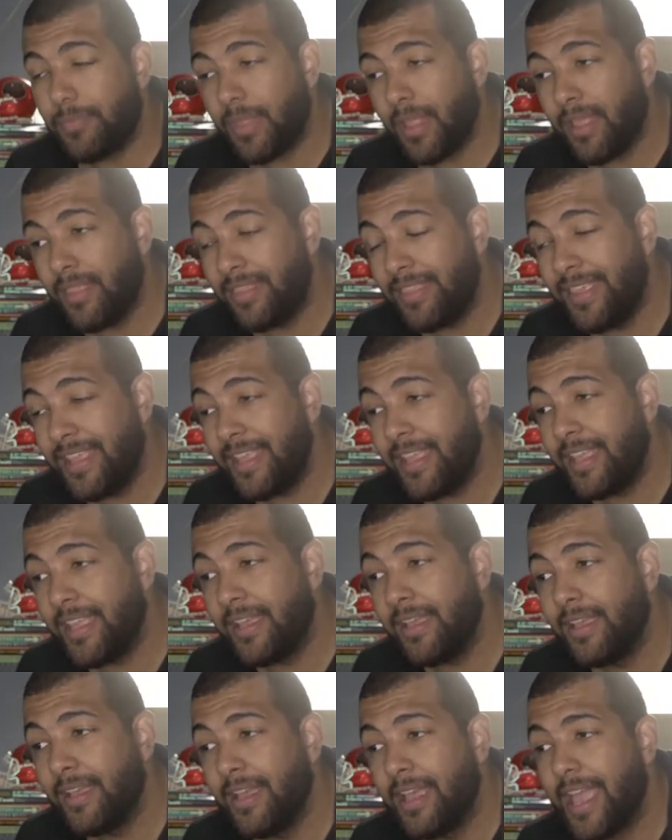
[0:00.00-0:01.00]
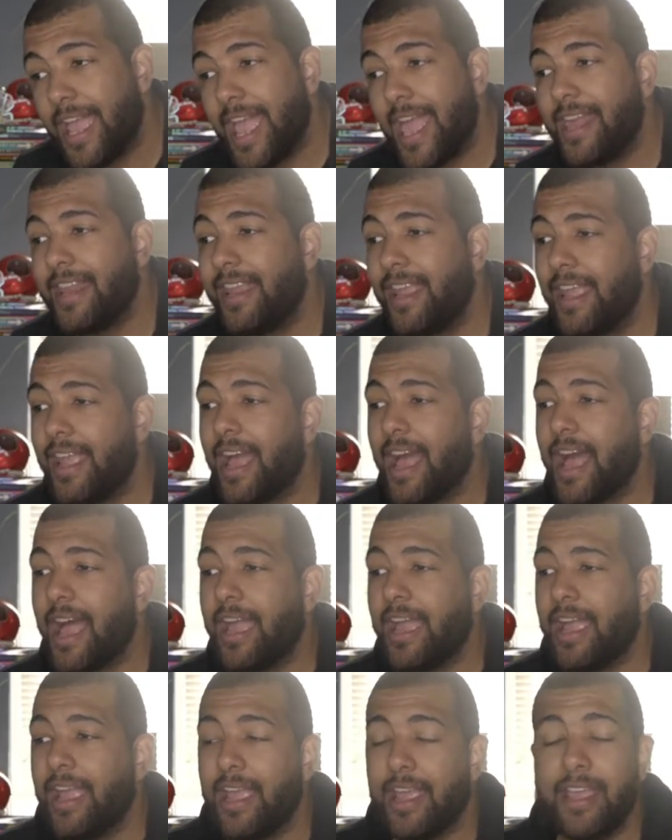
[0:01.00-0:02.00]
the
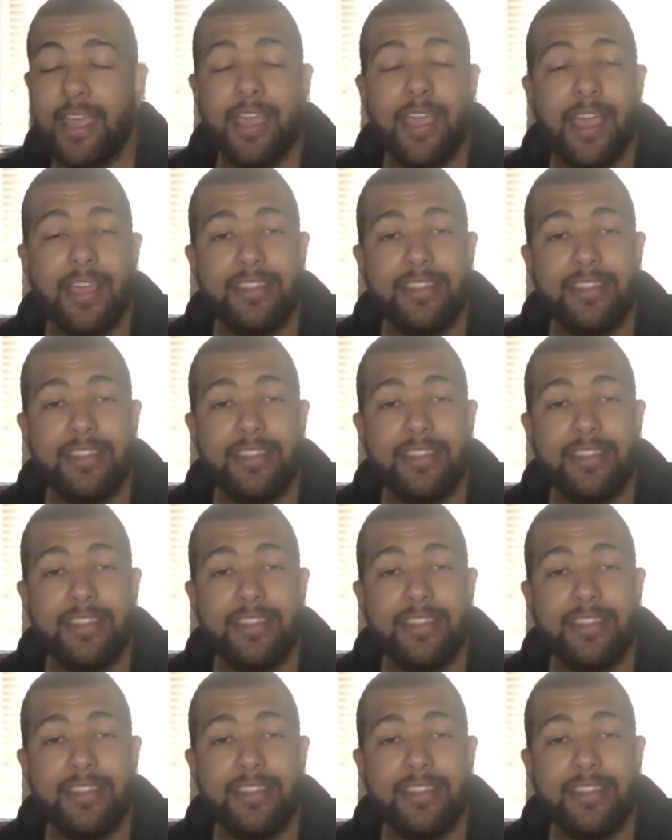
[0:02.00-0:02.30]
NAIA